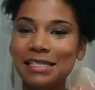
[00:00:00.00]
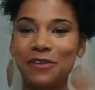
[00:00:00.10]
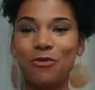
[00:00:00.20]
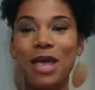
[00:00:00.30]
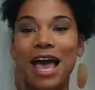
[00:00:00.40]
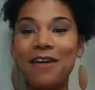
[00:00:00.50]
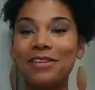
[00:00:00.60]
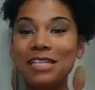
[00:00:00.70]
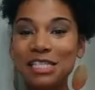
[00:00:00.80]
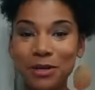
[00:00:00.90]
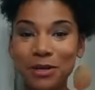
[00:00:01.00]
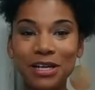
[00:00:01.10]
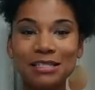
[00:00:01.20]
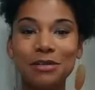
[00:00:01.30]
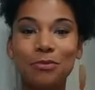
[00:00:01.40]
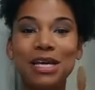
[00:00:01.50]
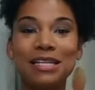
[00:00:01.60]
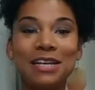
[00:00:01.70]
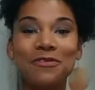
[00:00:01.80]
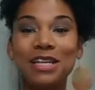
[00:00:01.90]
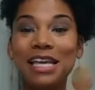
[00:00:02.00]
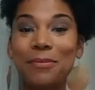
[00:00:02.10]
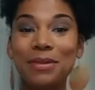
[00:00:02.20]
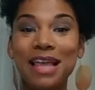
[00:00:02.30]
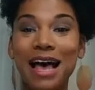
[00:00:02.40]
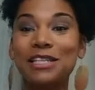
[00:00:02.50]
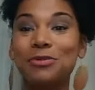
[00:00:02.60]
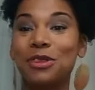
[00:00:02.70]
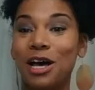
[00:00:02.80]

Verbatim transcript: If we haven't experienced it, we can definitely empathize with